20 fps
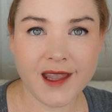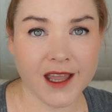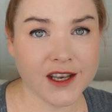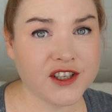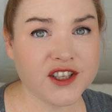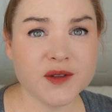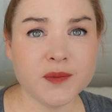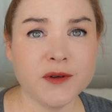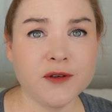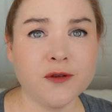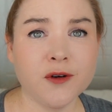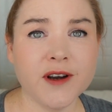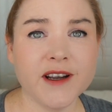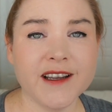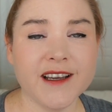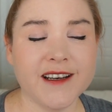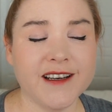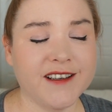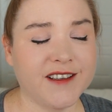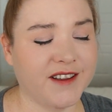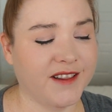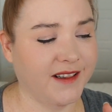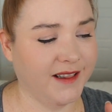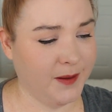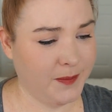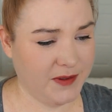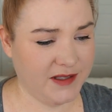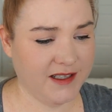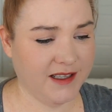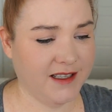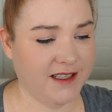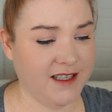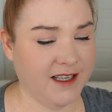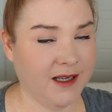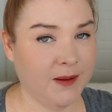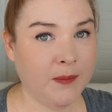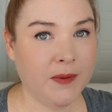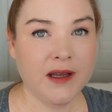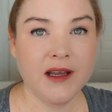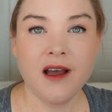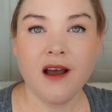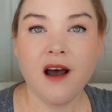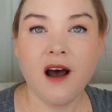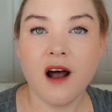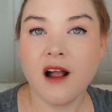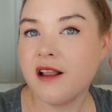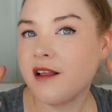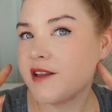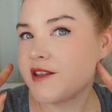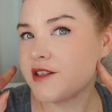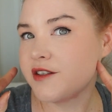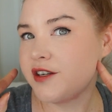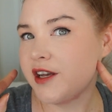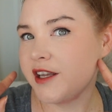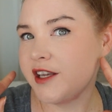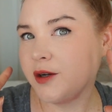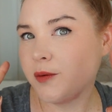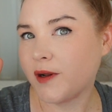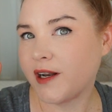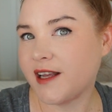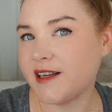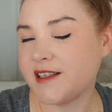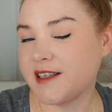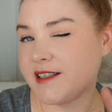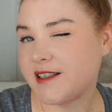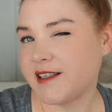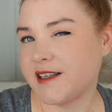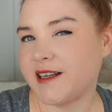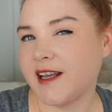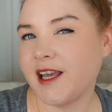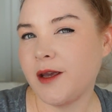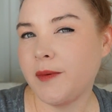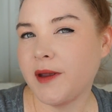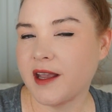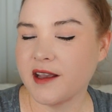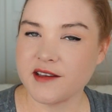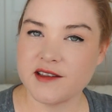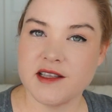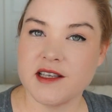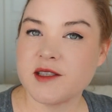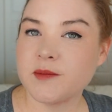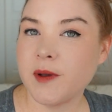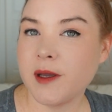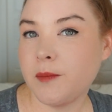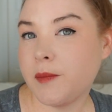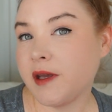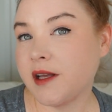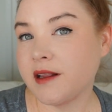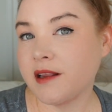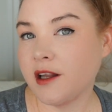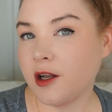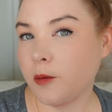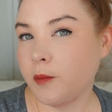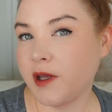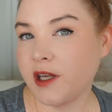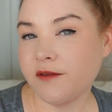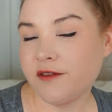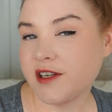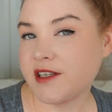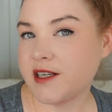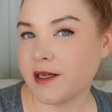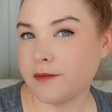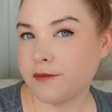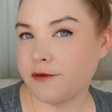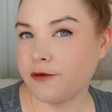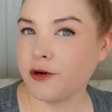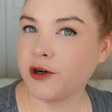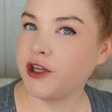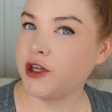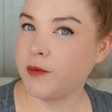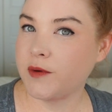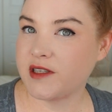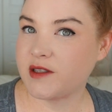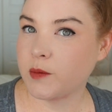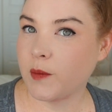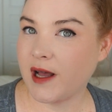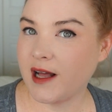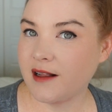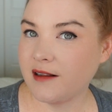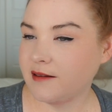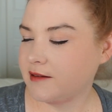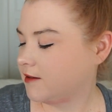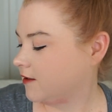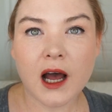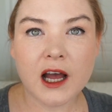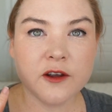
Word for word: And just before I get into the lipstick tip, I'll also tell you what I did today because this might be a little bit of a tip for you as well.